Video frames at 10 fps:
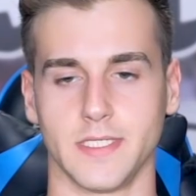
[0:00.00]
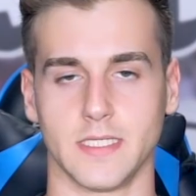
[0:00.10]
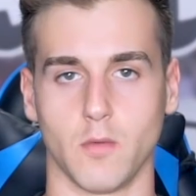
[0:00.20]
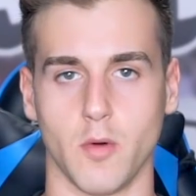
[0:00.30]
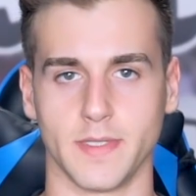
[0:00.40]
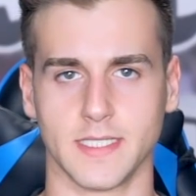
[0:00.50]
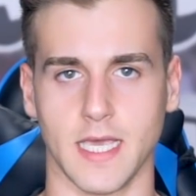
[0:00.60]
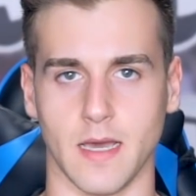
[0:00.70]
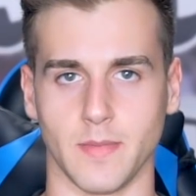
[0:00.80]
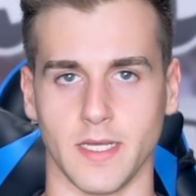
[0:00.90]
This is a woman's
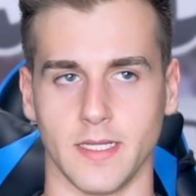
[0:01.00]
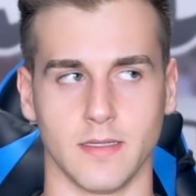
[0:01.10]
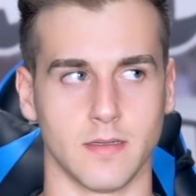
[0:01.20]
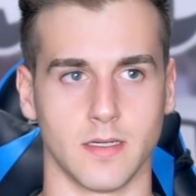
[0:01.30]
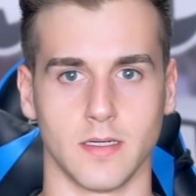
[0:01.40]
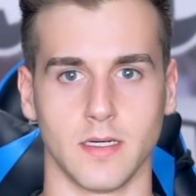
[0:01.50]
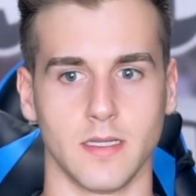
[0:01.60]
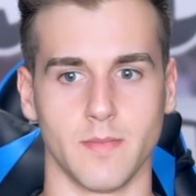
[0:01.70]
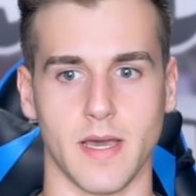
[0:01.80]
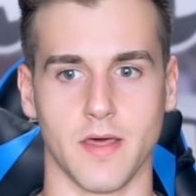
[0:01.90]
cabinet in the,
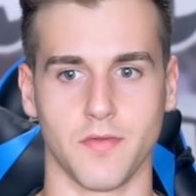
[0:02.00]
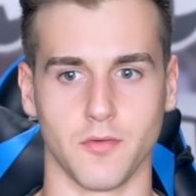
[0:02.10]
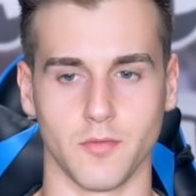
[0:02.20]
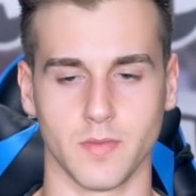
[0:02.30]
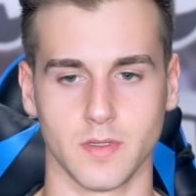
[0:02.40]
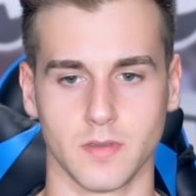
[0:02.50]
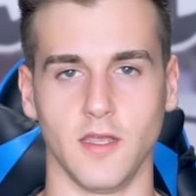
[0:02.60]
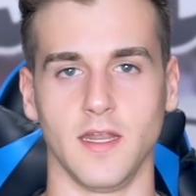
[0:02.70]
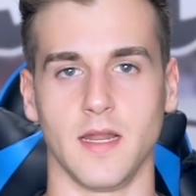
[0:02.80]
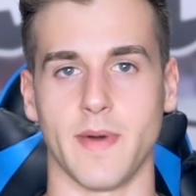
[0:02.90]
in the bathroom.
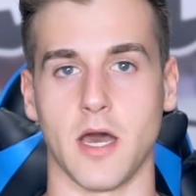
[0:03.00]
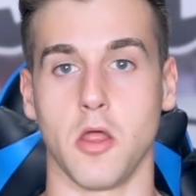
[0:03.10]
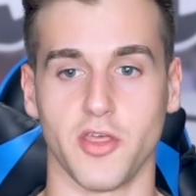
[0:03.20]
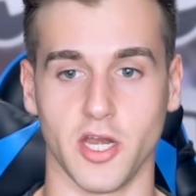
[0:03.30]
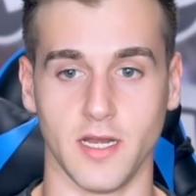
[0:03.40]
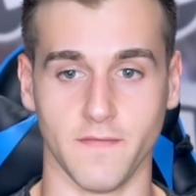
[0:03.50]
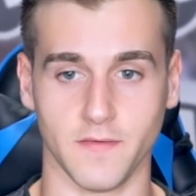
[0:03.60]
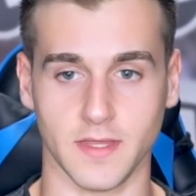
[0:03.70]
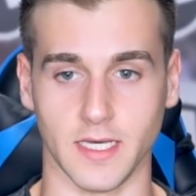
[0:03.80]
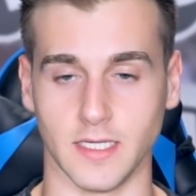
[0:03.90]
You need about 30
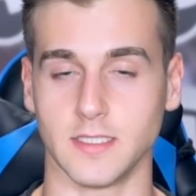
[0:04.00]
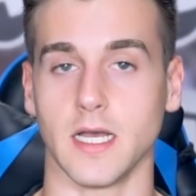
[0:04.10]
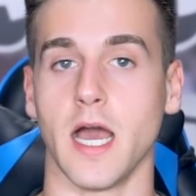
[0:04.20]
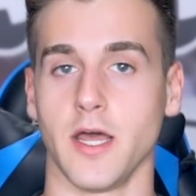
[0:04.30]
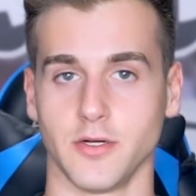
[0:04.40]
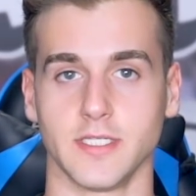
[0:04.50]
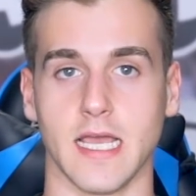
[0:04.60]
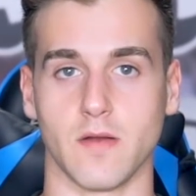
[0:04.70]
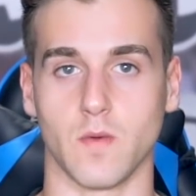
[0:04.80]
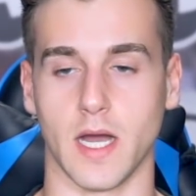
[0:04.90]
different things. I
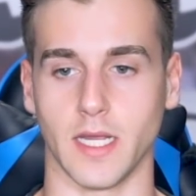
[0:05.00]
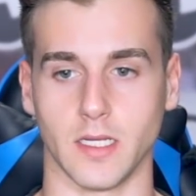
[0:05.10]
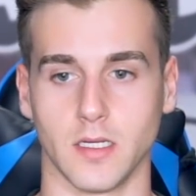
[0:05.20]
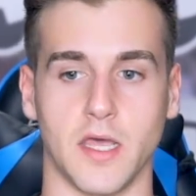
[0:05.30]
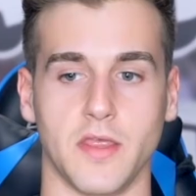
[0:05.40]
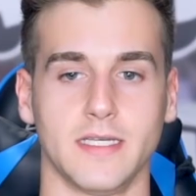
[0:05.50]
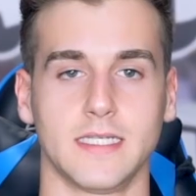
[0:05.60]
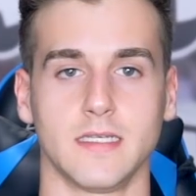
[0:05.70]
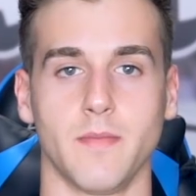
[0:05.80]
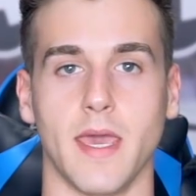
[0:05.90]
understand why. And
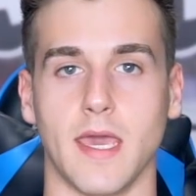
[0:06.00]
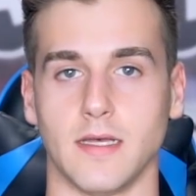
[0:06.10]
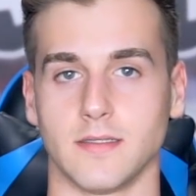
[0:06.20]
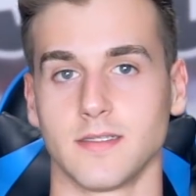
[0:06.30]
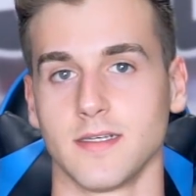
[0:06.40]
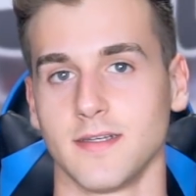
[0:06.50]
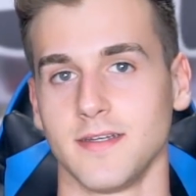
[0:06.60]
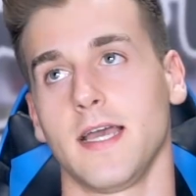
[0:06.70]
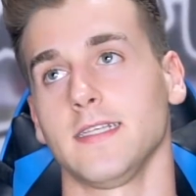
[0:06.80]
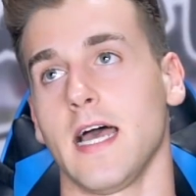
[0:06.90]
this is a man's.
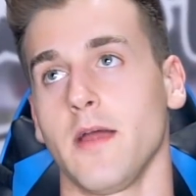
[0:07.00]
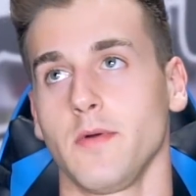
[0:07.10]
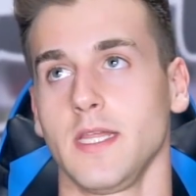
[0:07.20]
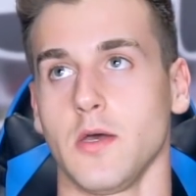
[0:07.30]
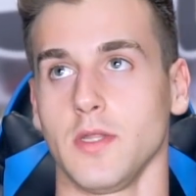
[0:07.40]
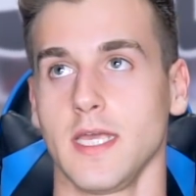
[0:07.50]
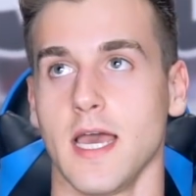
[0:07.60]
Guys, I really only